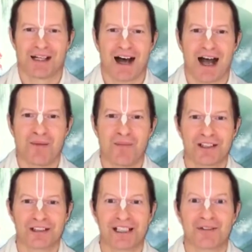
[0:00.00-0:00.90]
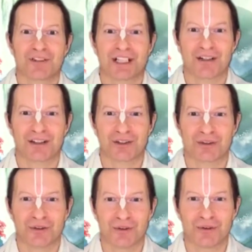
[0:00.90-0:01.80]
I must give shelter
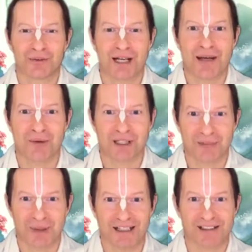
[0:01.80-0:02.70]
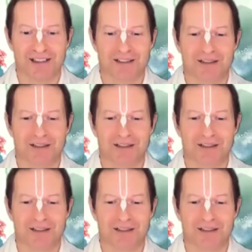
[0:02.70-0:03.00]
to my bridge basis.